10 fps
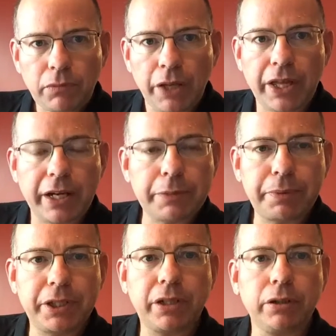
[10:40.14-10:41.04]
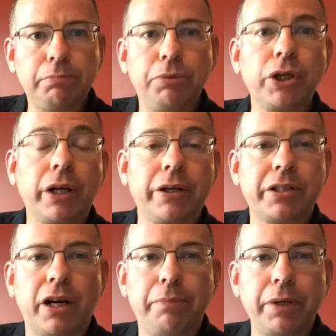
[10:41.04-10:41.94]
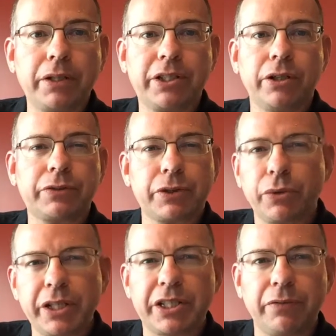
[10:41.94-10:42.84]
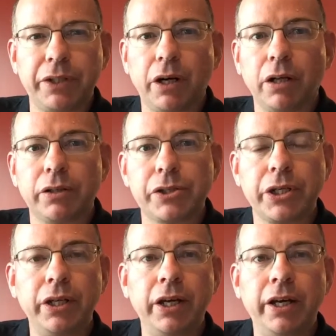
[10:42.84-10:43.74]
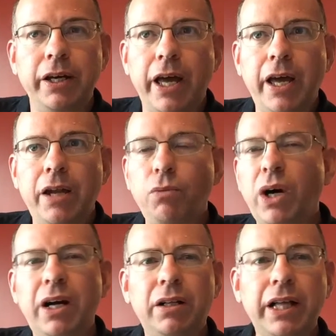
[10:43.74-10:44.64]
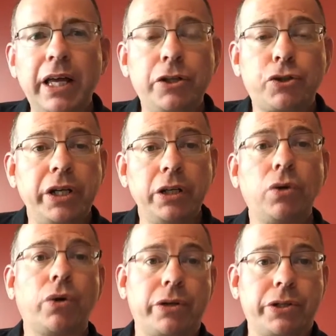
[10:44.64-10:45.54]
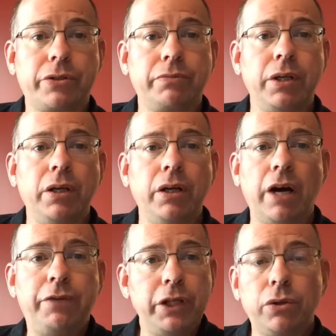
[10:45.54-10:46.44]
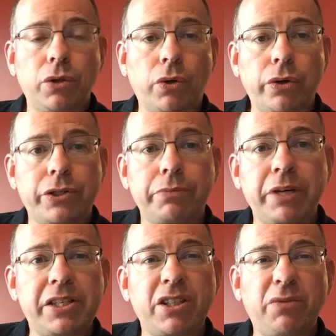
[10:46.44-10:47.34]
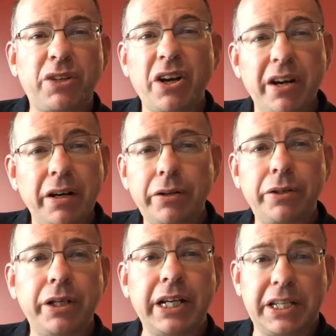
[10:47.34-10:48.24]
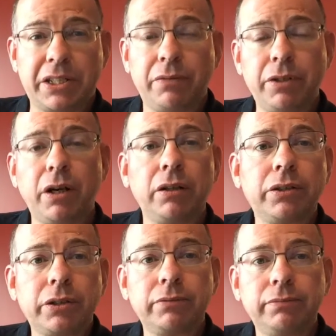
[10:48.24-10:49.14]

that a particular book on a topic sells for $27, and while a training course, a video course, might sell for $997?